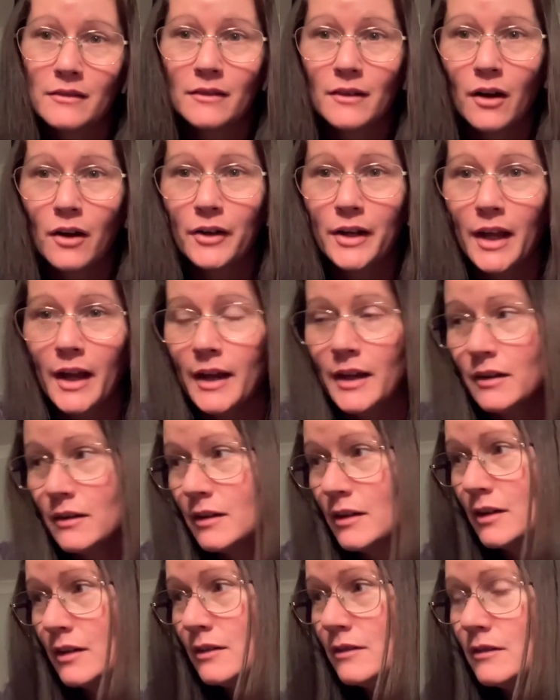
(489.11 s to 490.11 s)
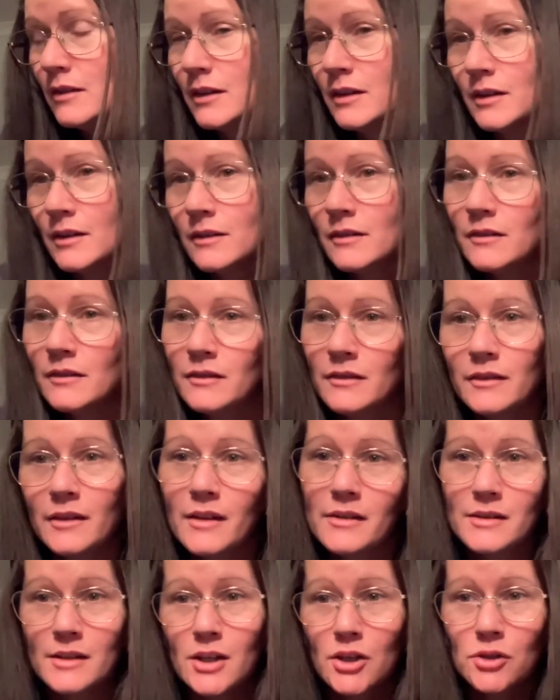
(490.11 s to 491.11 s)
okay,
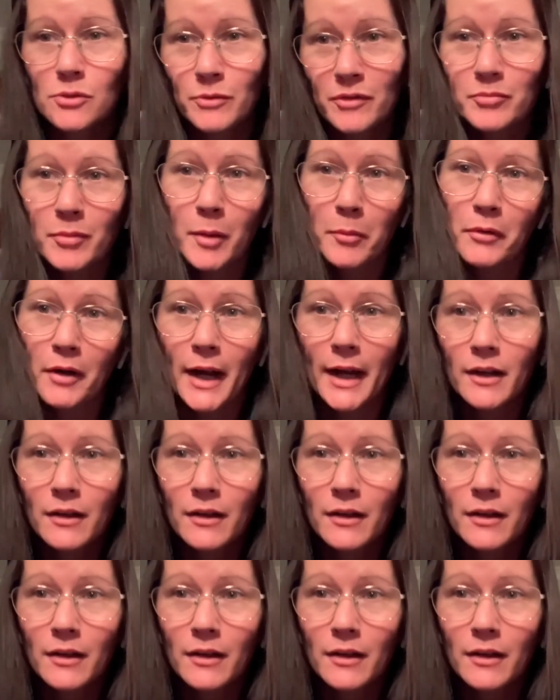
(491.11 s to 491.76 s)
there's an issue with my brain.